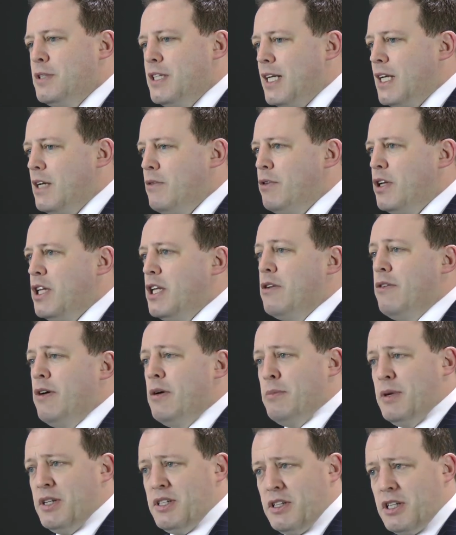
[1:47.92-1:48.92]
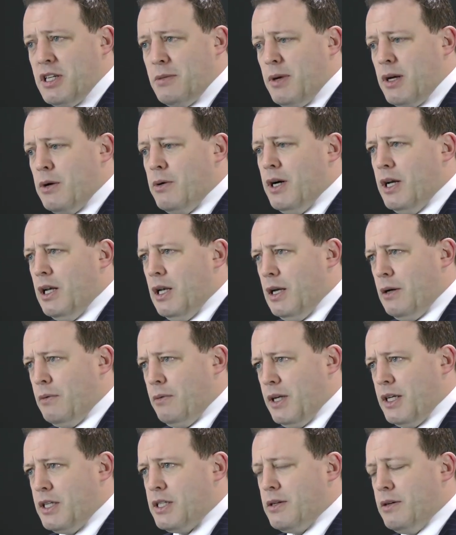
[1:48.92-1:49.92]
Particularly running your own business can be quite
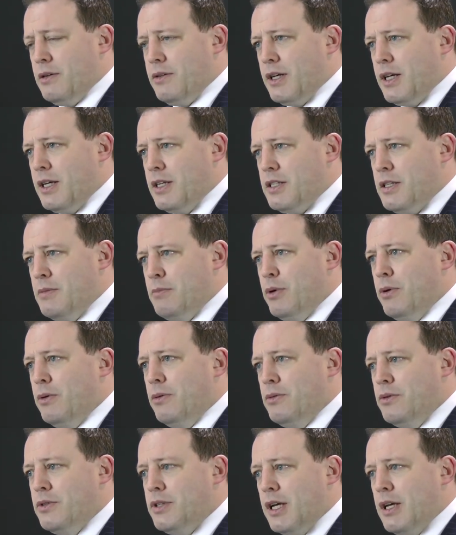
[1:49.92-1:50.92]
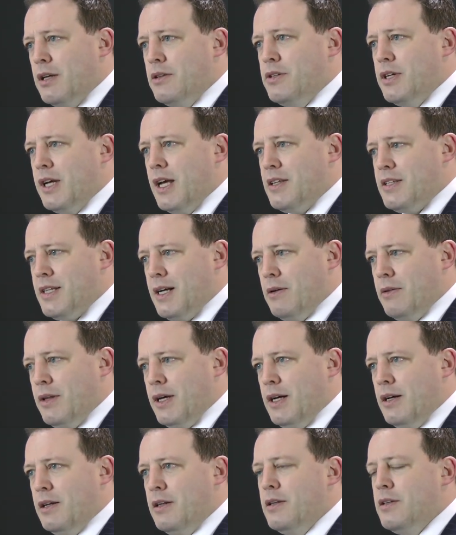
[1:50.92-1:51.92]
lonely, so I think it's important to get out
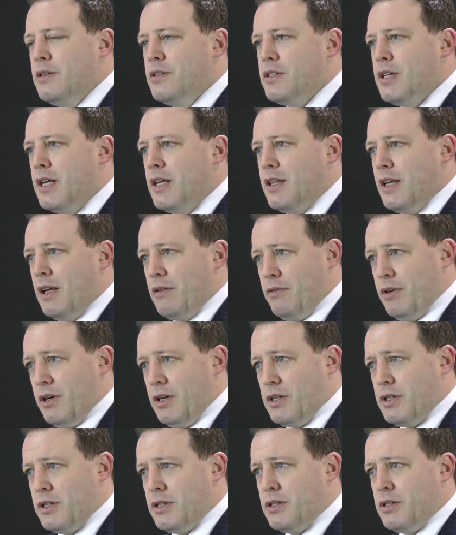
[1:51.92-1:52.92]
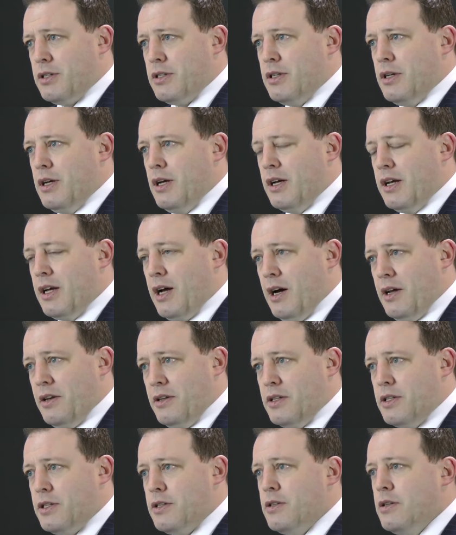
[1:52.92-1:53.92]
there, seek the advice and
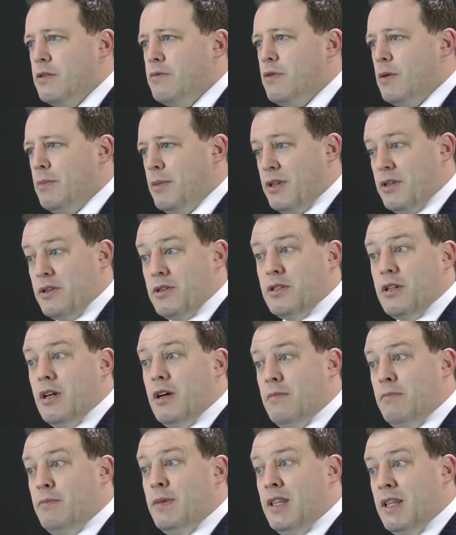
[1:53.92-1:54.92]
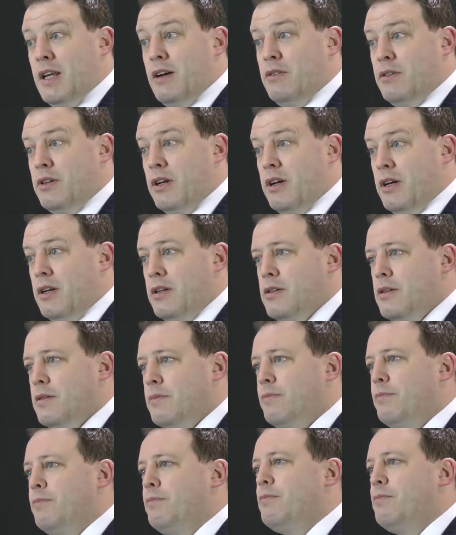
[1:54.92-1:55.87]
guidance from others that have been there and done it.